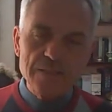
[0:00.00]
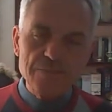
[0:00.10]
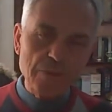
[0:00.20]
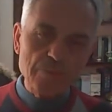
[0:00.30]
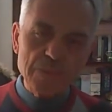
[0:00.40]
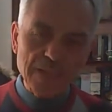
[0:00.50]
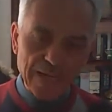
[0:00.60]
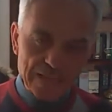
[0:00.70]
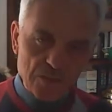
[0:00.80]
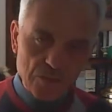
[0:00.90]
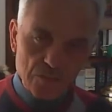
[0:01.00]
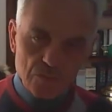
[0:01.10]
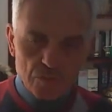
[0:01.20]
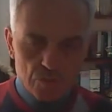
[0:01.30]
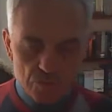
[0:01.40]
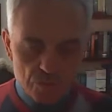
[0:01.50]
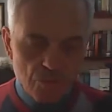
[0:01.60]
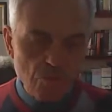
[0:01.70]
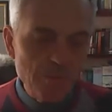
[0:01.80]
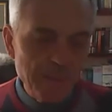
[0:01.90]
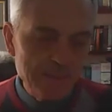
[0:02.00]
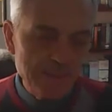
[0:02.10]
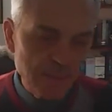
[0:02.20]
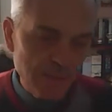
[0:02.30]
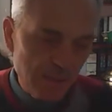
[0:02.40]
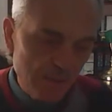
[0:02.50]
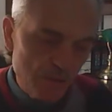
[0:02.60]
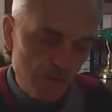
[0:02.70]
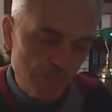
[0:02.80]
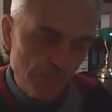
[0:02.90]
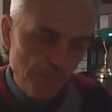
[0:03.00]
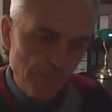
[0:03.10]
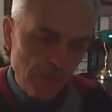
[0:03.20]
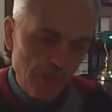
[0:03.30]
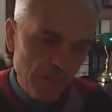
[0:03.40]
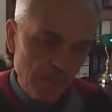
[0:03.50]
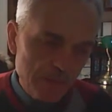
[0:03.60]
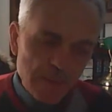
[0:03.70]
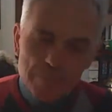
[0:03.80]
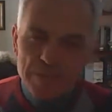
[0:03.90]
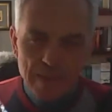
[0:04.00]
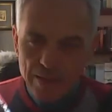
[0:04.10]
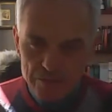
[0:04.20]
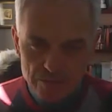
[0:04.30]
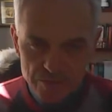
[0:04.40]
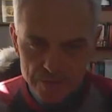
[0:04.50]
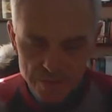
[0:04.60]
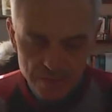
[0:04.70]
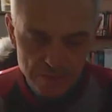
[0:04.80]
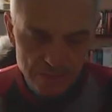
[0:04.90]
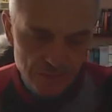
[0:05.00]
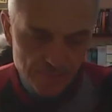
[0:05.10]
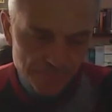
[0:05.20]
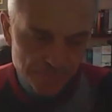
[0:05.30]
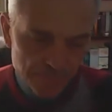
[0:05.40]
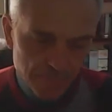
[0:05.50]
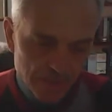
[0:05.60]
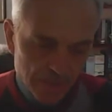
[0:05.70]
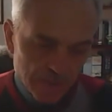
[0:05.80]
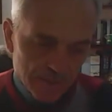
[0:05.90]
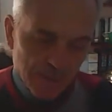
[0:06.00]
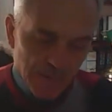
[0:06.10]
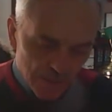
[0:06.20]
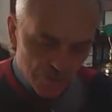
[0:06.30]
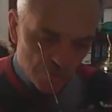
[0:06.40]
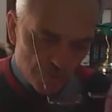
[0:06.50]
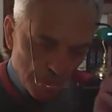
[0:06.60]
from the classical to the Romantic age. Some characteristics. The language of